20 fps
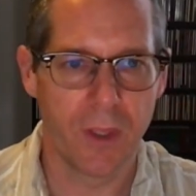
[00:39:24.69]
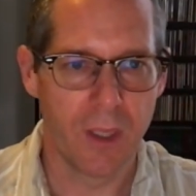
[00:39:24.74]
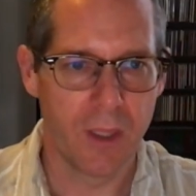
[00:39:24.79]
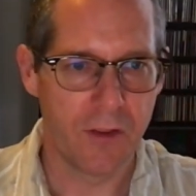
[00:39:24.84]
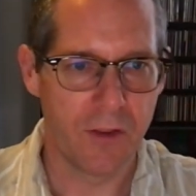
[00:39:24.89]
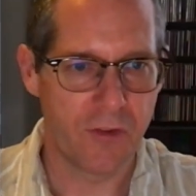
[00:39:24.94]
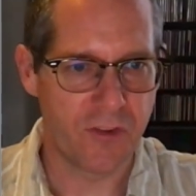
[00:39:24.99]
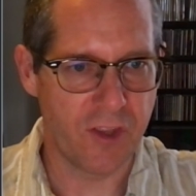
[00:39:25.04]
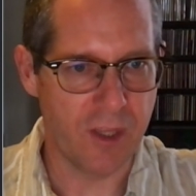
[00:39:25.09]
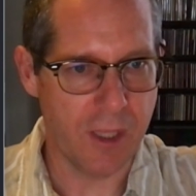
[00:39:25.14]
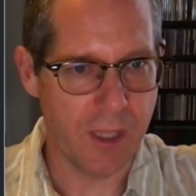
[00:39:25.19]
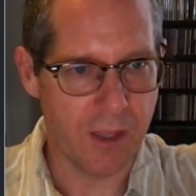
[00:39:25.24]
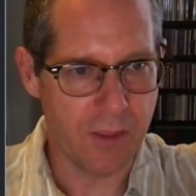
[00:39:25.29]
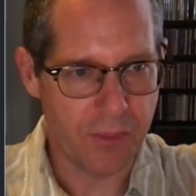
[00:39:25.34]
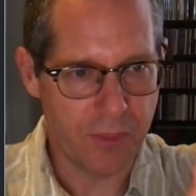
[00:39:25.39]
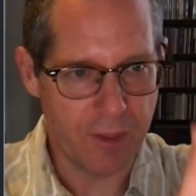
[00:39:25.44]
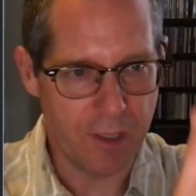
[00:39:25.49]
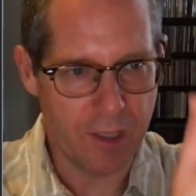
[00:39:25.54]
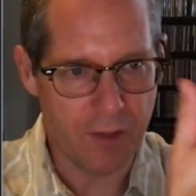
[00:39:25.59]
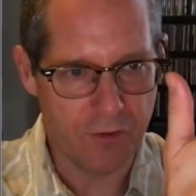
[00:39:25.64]
seeing
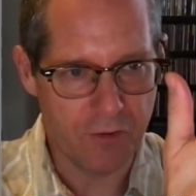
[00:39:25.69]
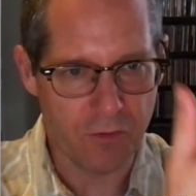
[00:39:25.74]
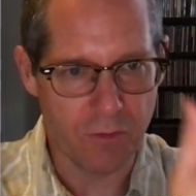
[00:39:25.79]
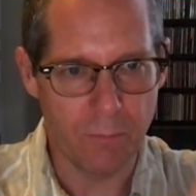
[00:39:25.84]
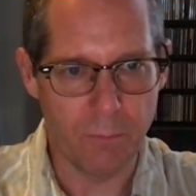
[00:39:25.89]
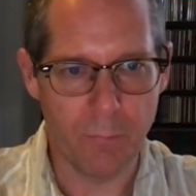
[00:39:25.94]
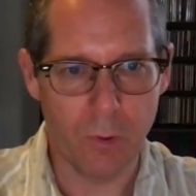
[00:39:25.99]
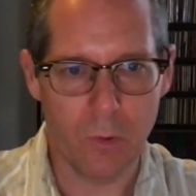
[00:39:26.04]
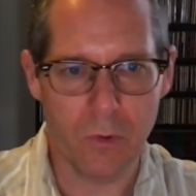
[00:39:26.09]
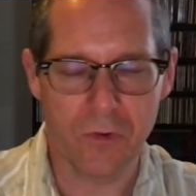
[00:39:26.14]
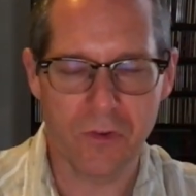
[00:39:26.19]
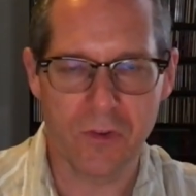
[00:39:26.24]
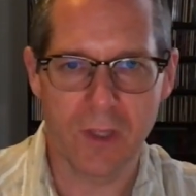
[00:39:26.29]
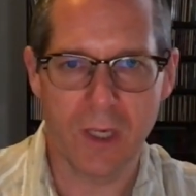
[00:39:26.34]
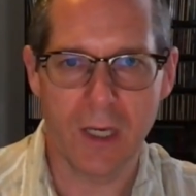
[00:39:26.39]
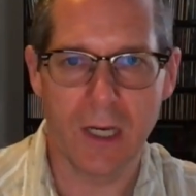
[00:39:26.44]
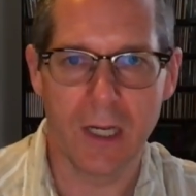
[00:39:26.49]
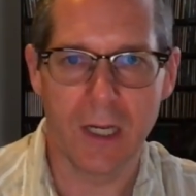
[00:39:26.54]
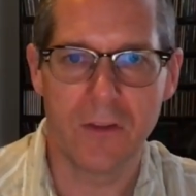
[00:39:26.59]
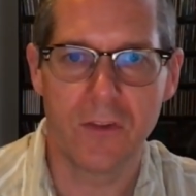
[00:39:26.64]
things from both
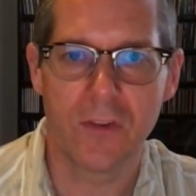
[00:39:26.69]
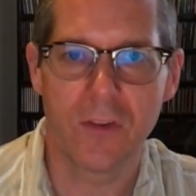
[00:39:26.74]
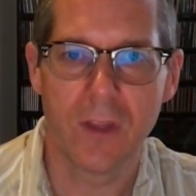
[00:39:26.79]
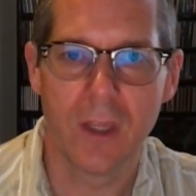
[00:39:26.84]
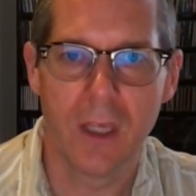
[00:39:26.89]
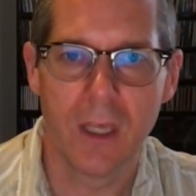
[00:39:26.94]
sides,